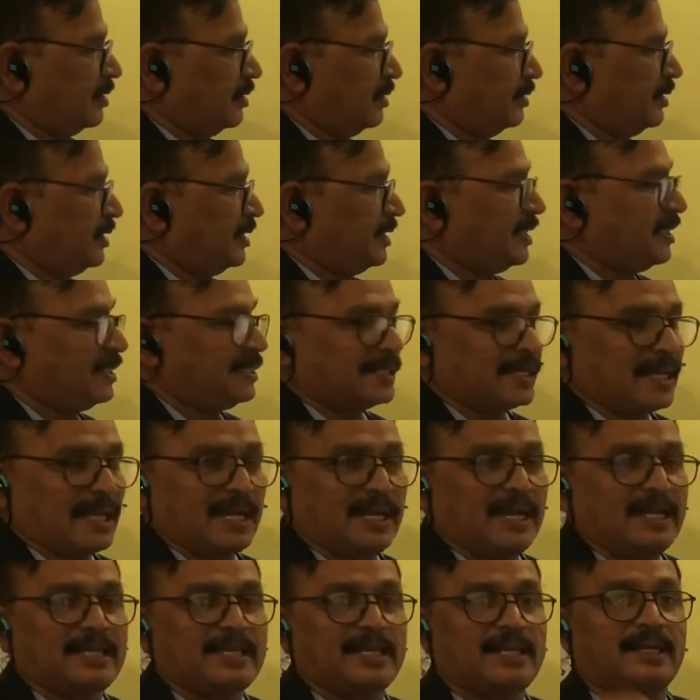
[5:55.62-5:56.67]
this is
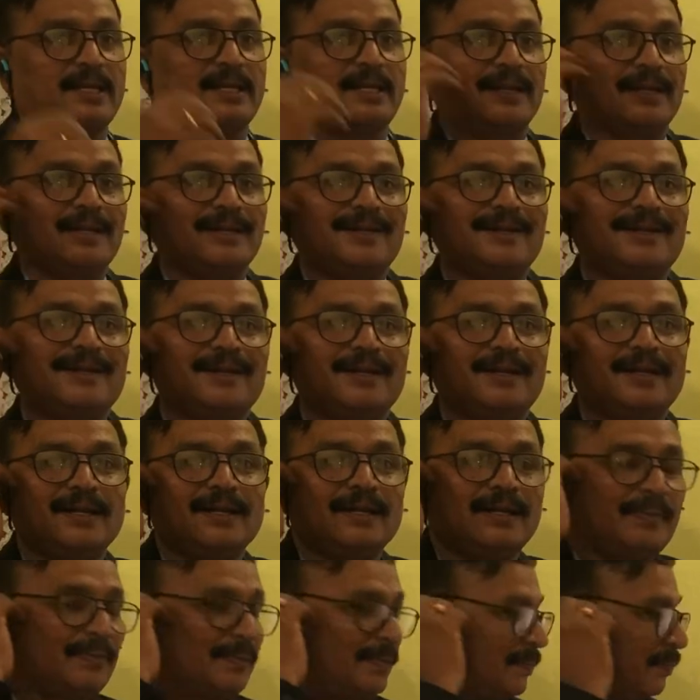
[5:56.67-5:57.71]
another
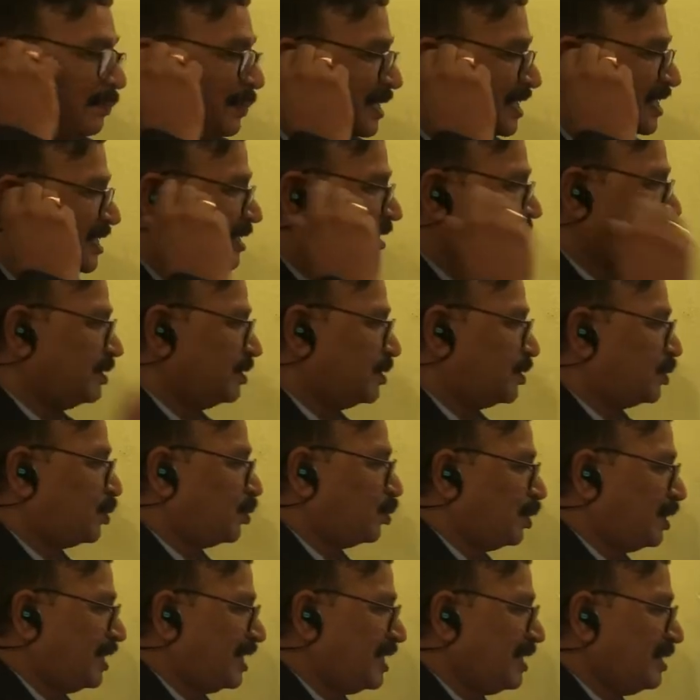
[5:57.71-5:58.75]
picture
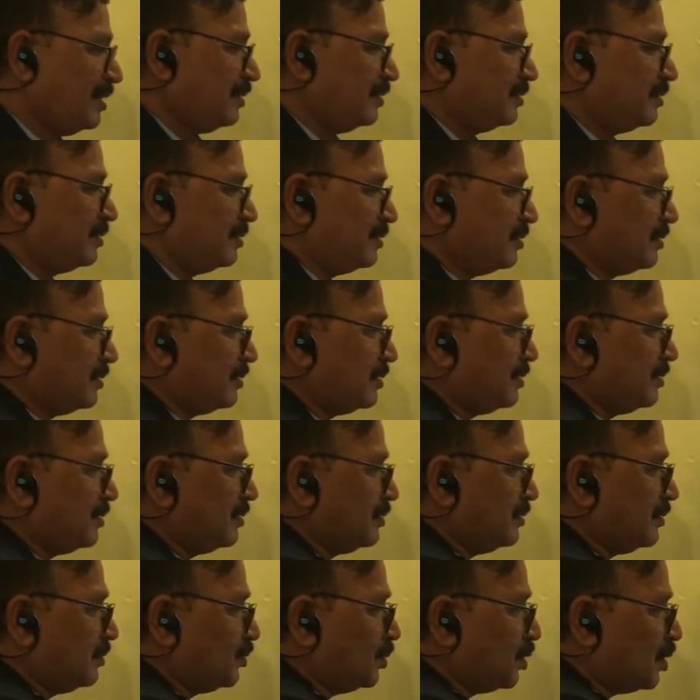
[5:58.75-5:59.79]
showing
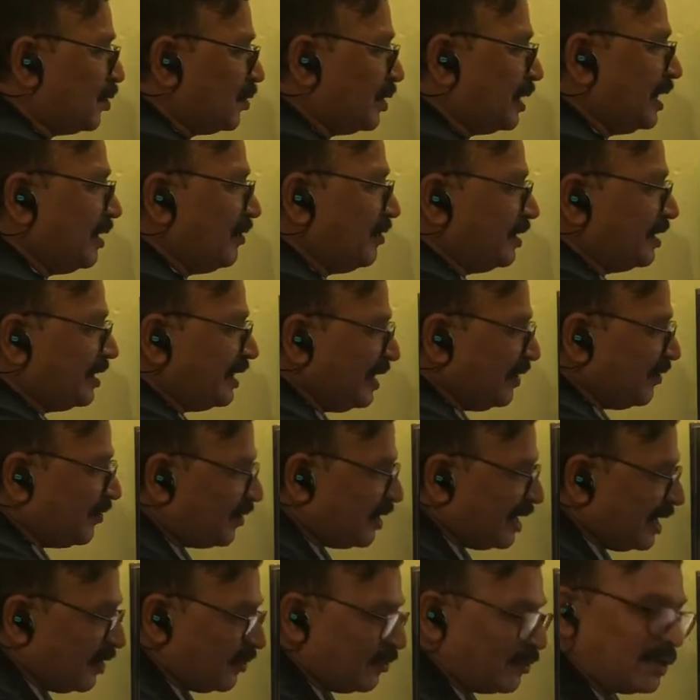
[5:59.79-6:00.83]
ovary with
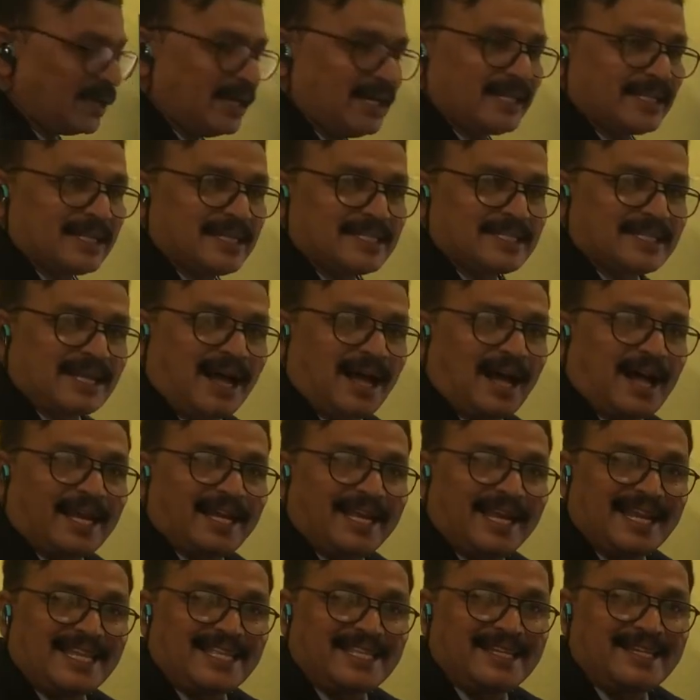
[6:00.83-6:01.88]
different follicles
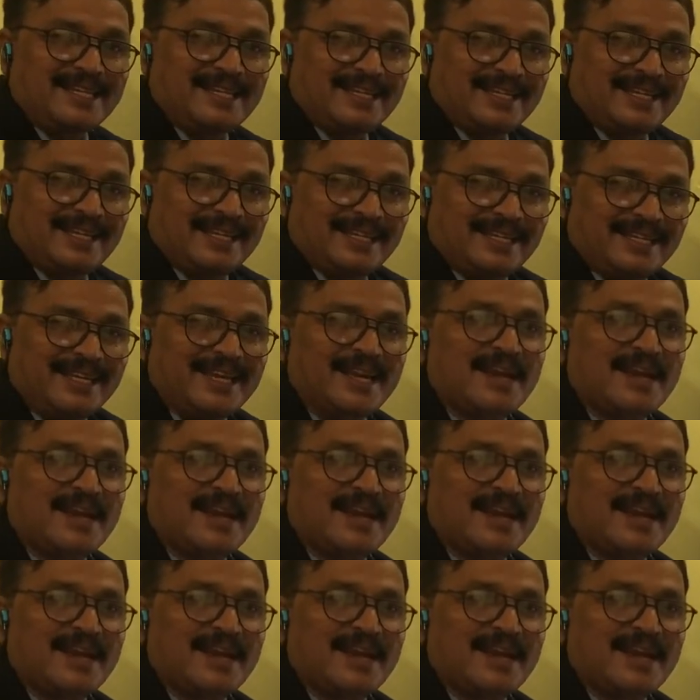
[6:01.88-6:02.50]
arranged in an